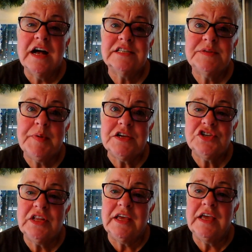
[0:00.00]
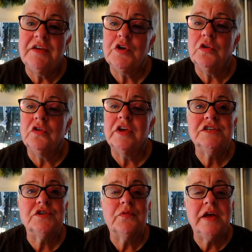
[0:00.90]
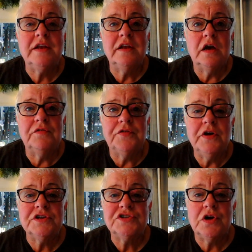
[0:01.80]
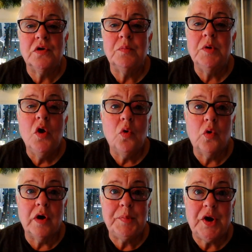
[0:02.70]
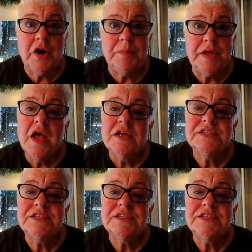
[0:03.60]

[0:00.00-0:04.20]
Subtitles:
especially if you're looking to rent an unfurnished home or apartment.